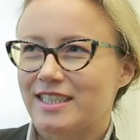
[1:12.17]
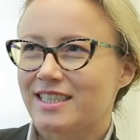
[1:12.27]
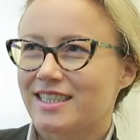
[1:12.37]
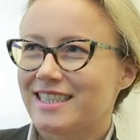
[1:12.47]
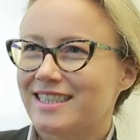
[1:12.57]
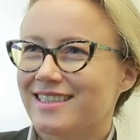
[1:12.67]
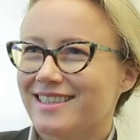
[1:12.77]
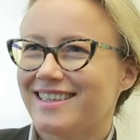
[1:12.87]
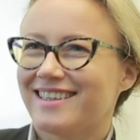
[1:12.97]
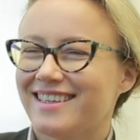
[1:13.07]
easy,
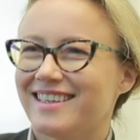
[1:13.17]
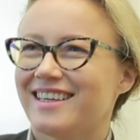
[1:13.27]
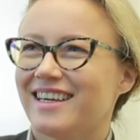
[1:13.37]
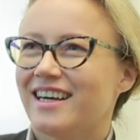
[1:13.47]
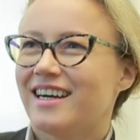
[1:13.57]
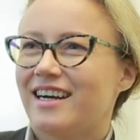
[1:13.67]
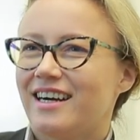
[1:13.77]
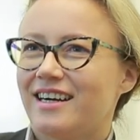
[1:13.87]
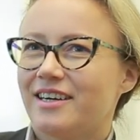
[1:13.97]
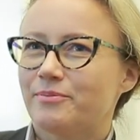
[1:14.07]

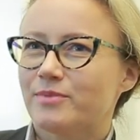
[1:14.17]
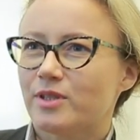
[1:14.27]
right?